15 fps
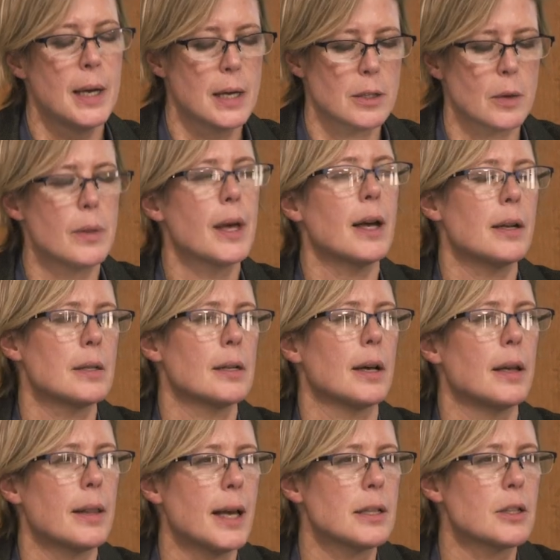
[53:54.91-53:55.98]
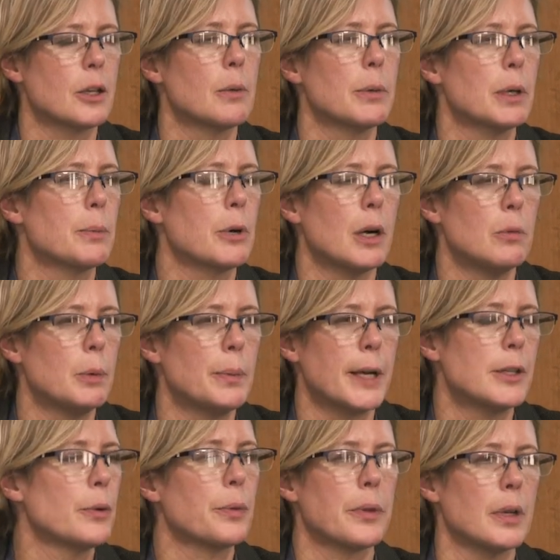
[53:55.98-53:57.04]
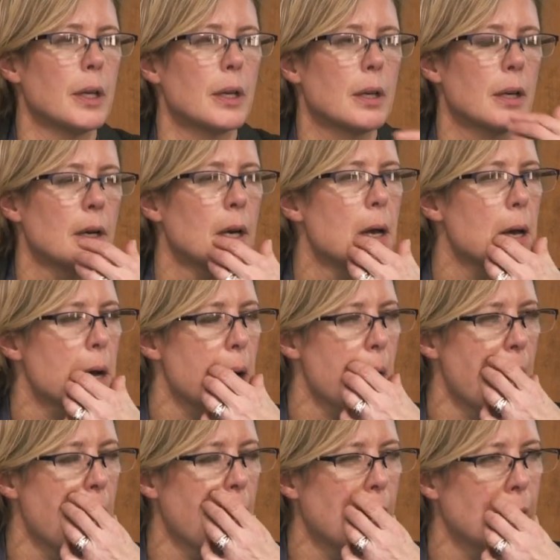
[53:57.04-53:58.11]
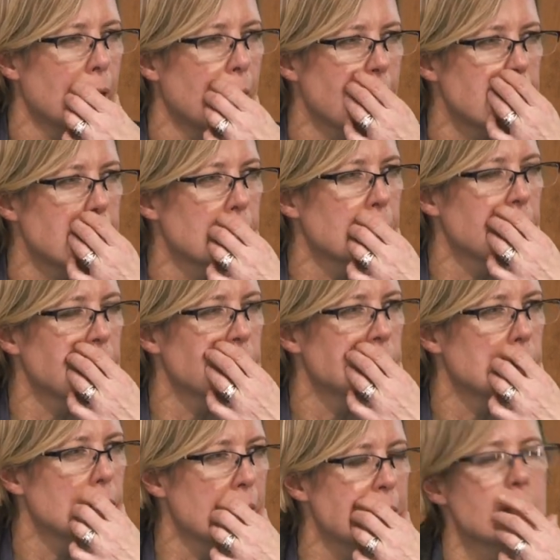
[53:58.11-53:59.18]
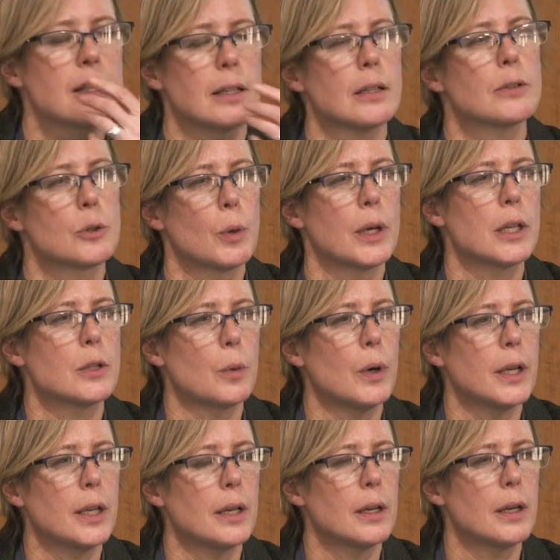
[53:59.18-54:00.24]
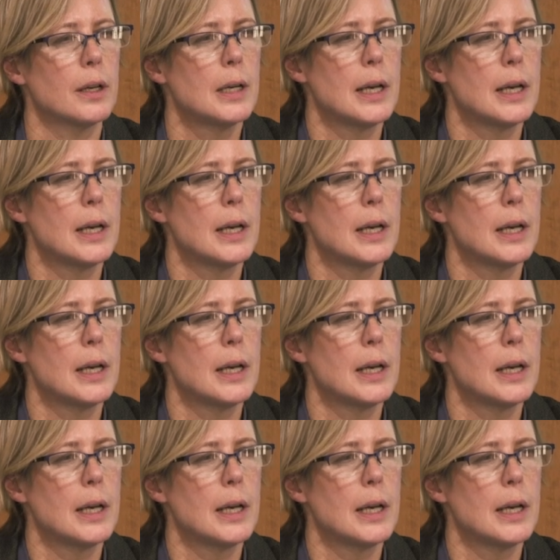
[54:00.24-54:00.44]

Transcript: So that is that's going to be a problem. I don't think, I think into 2020,